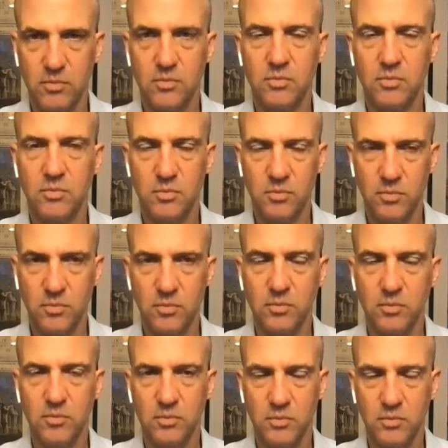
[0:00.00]

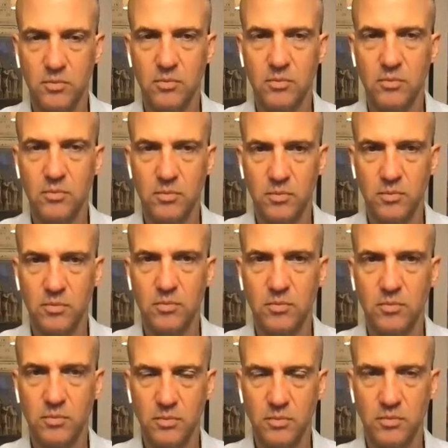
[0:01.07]

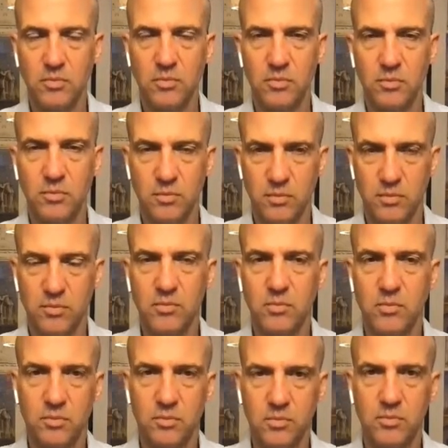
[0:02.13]

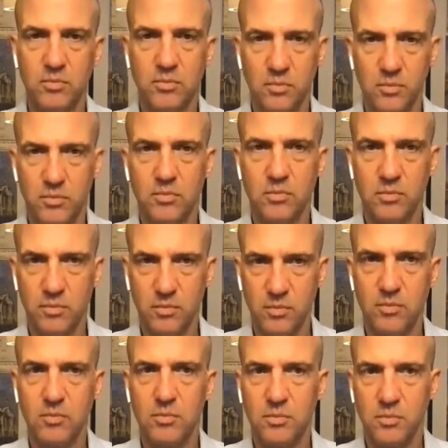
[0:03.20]

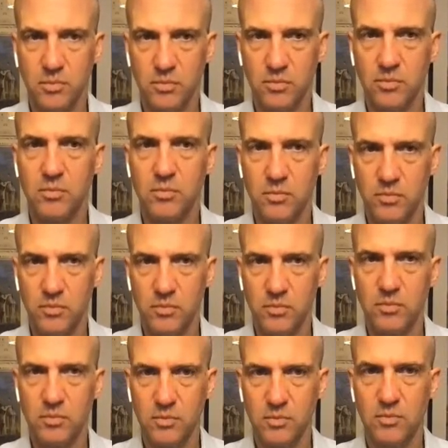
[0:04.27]

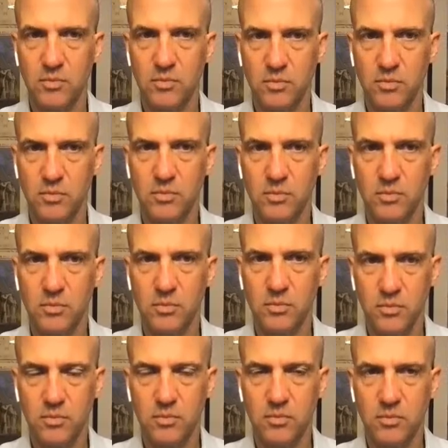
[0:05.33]

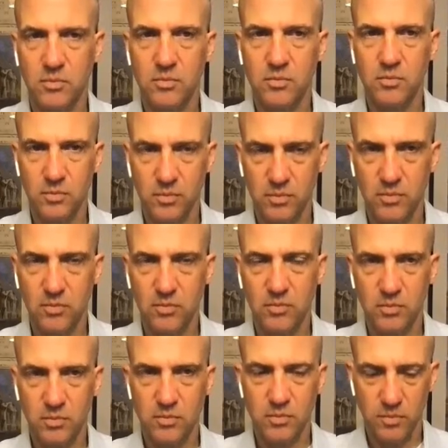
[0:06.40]

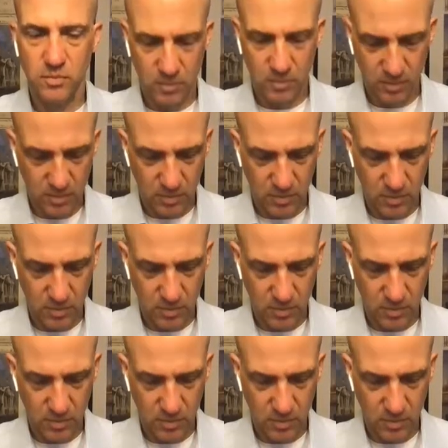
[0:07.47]
(not speaking)